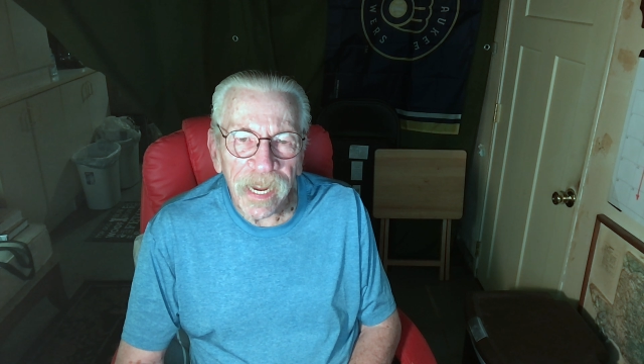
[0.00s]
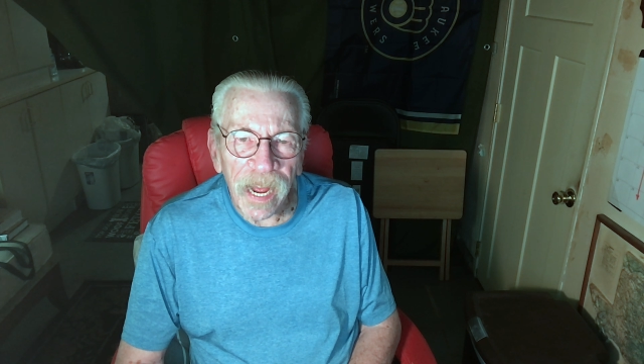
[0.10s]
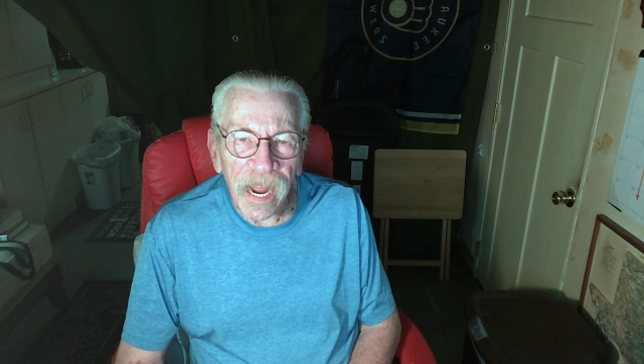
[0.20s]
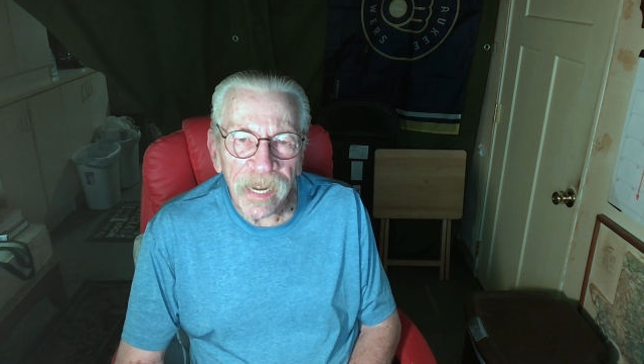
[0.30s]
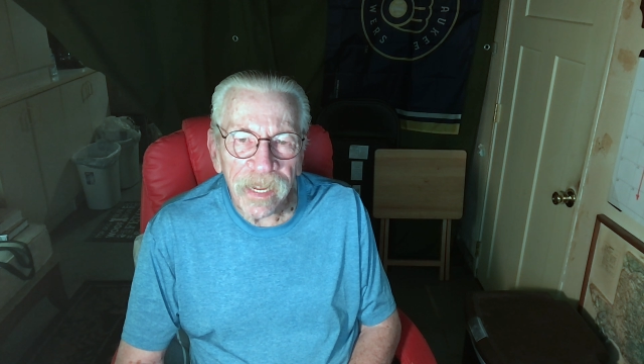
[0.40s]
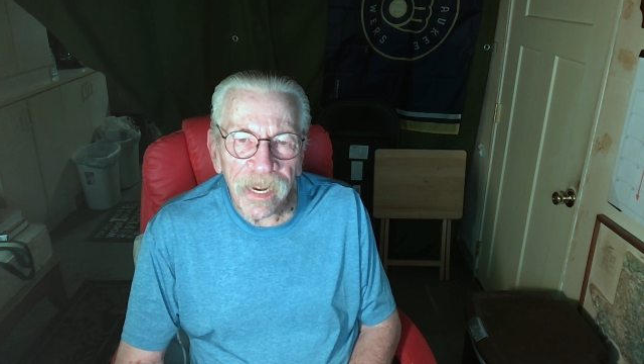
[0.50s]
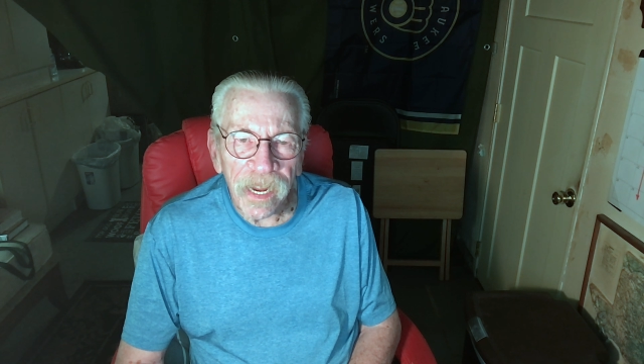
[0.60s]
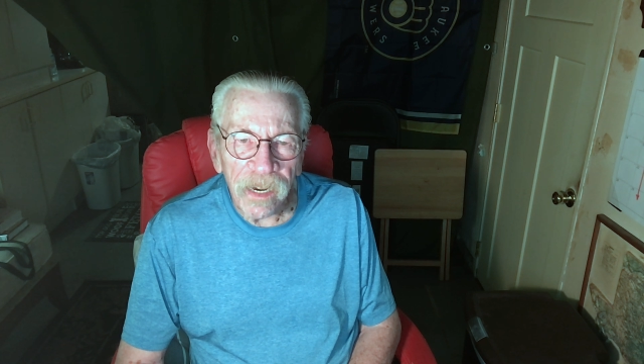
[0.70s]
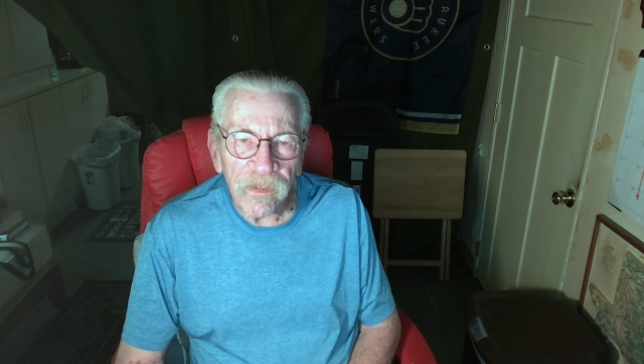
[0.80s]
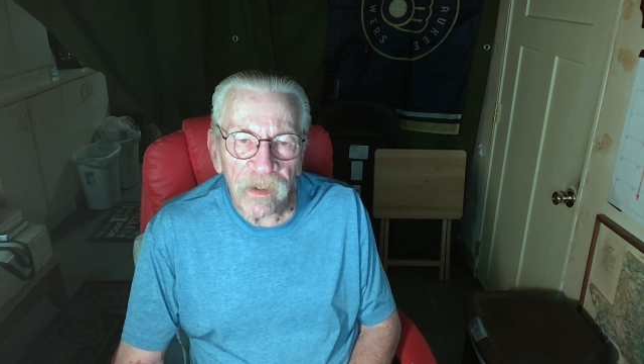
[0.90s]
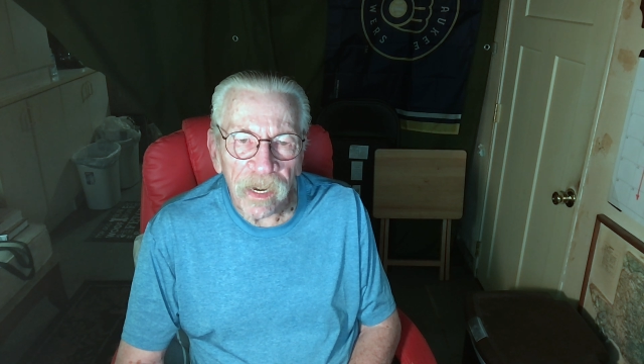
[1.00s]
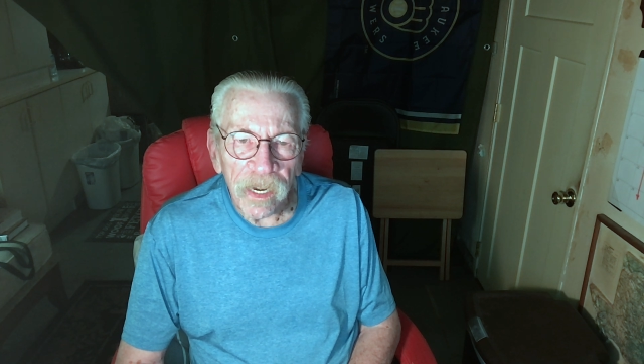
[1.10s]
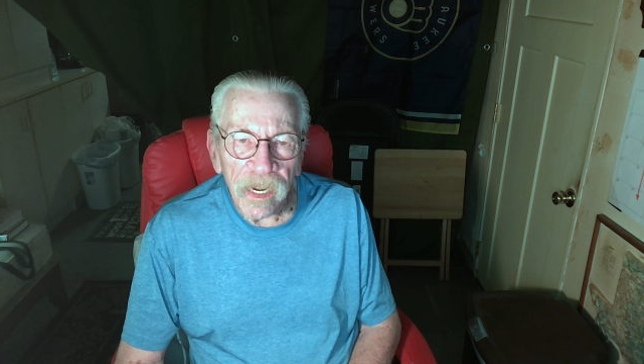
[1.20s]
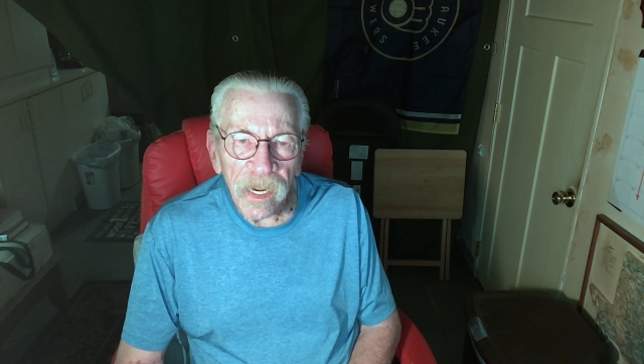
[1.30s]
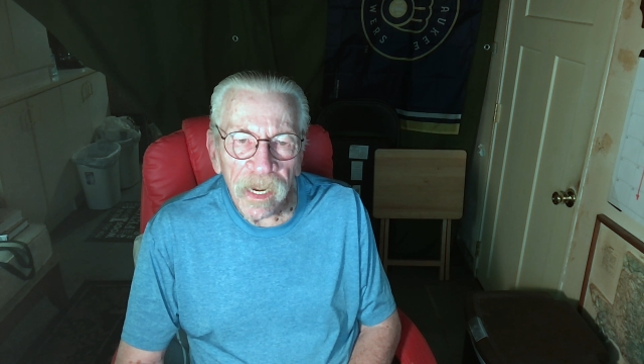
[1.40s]
guide the country.
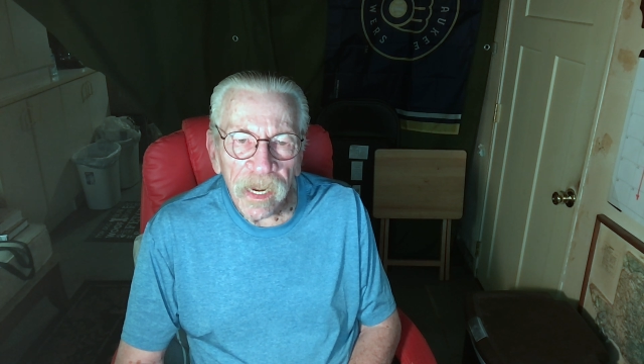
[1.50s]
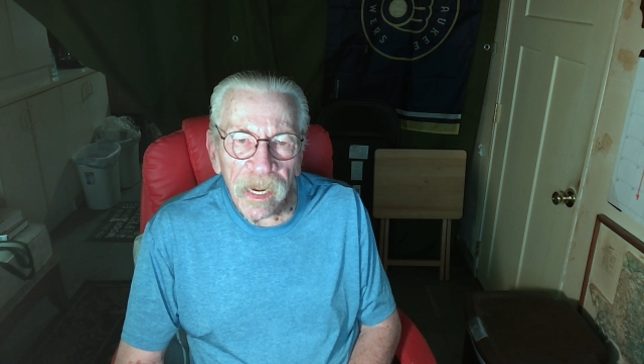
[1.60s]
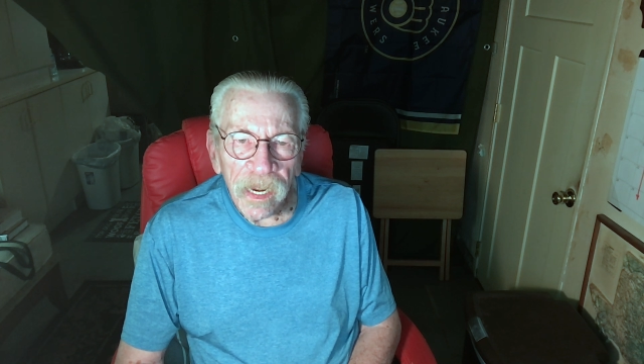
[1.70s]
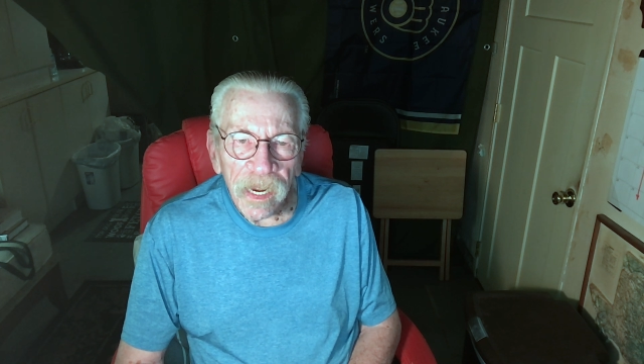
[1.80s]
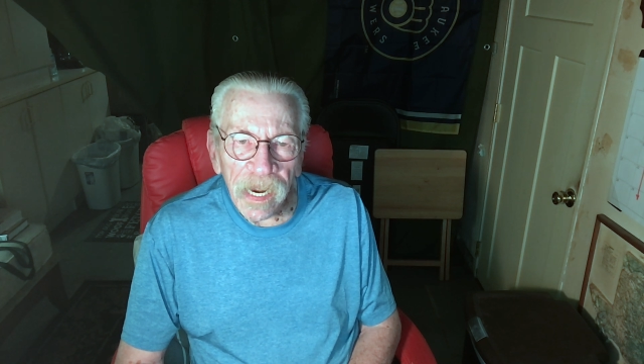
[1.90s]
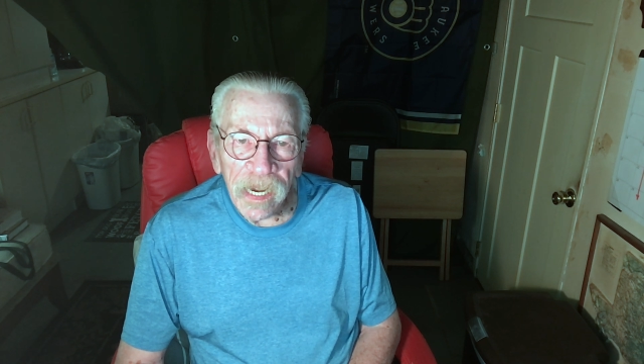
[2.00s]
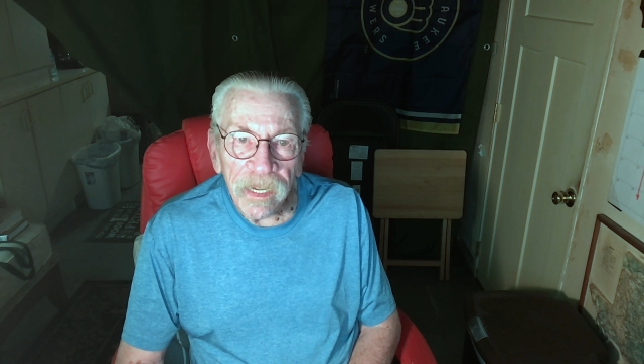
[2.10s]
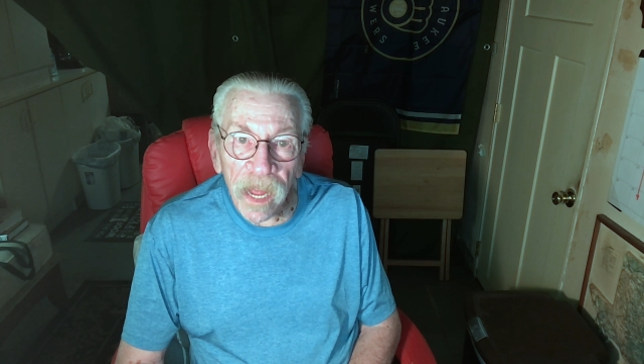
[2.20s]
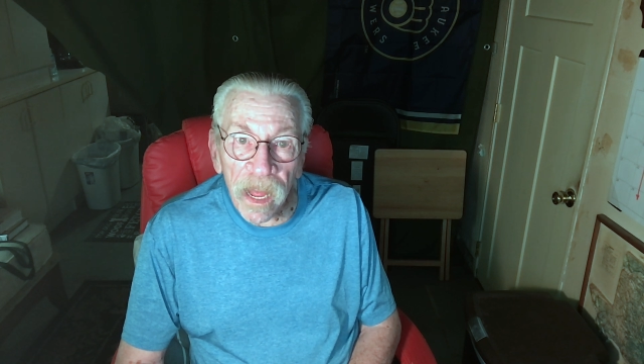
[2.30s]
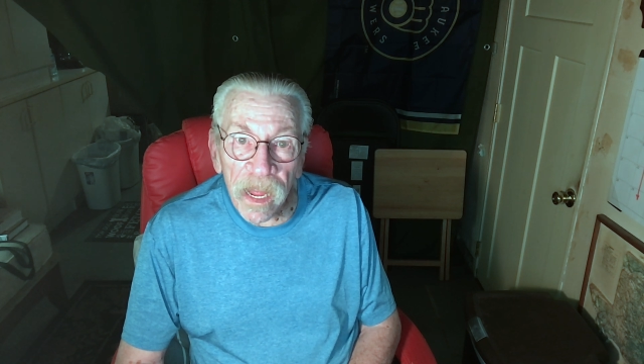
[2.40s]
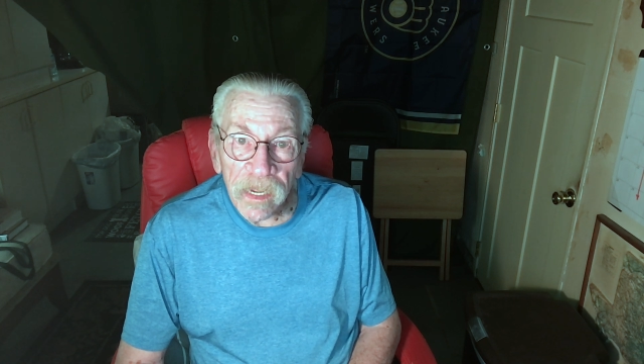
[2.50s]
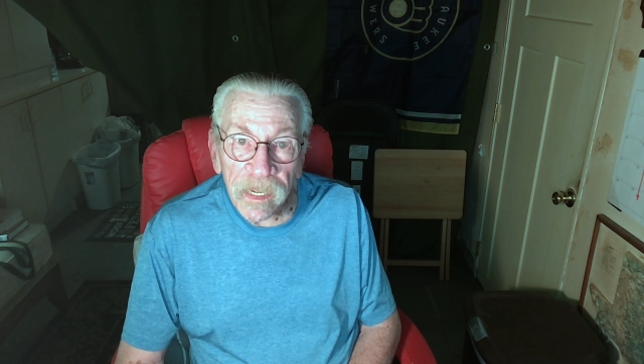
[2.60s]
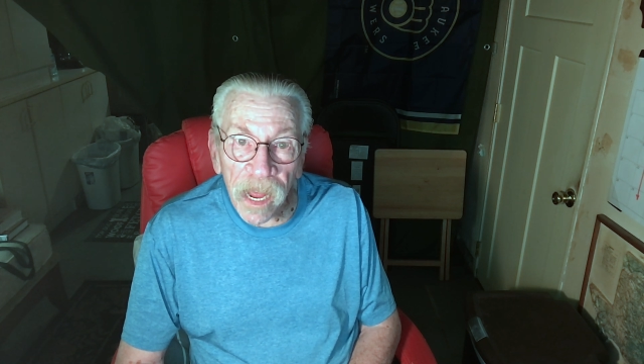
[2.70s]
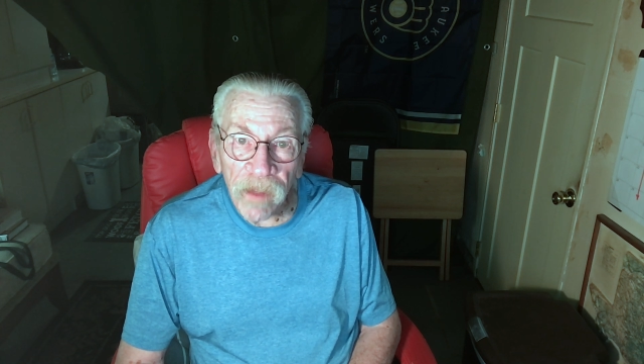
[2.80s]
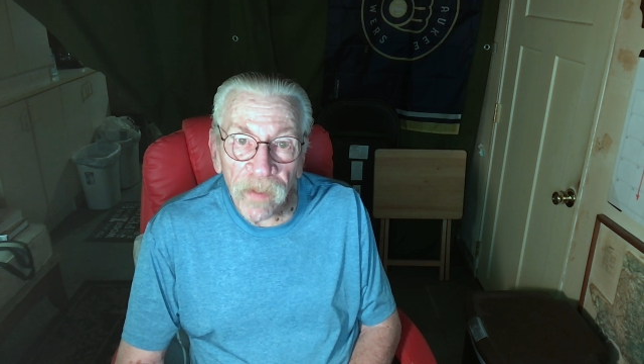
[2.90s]
He does
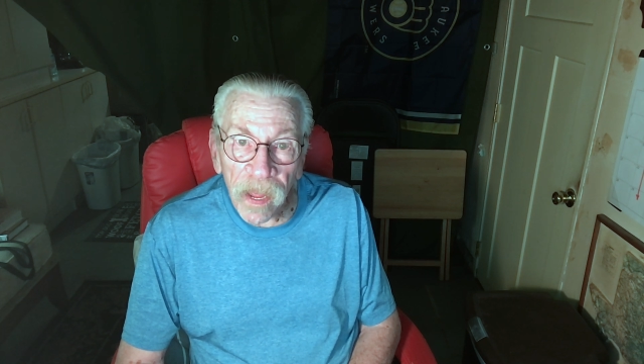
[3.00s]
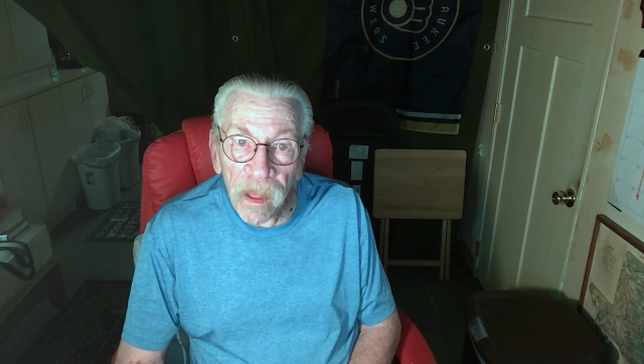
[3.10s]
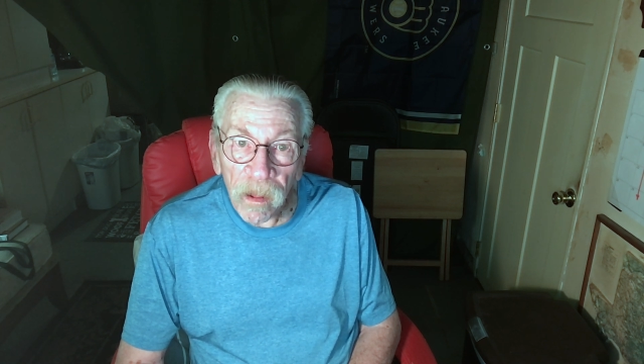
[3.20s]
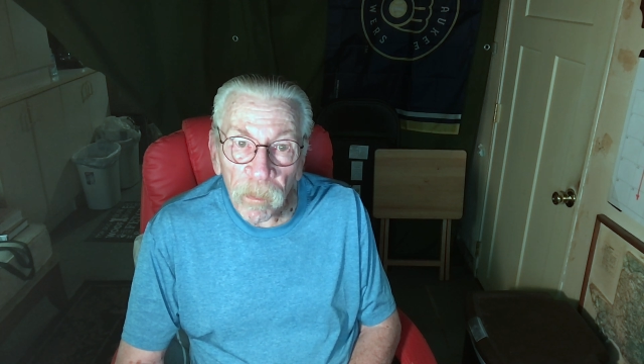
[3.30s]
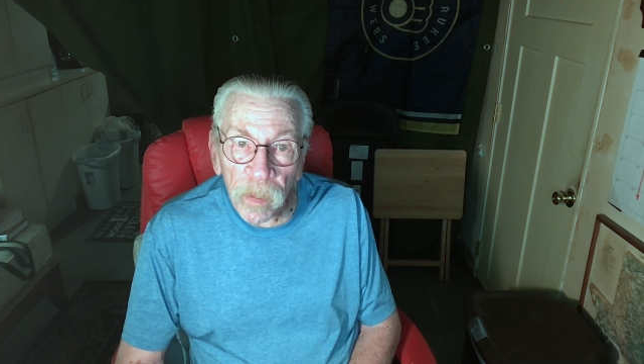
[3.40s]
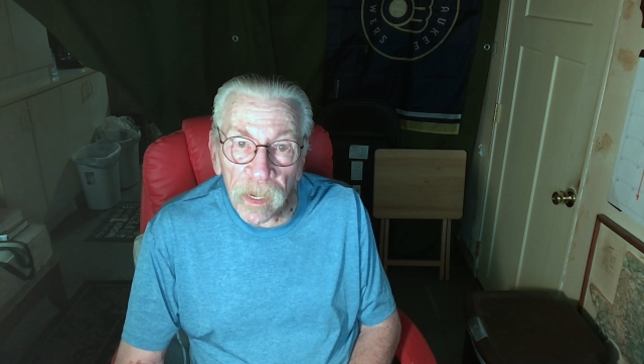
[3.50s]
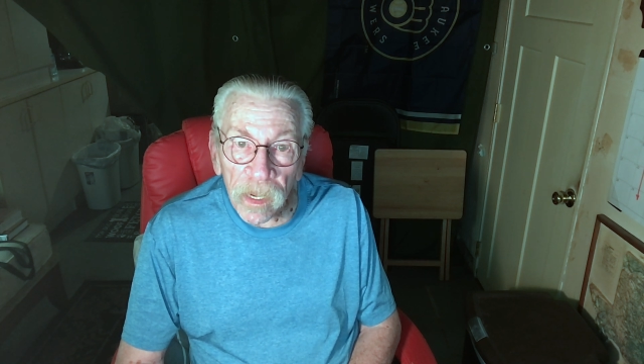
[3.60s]
have help.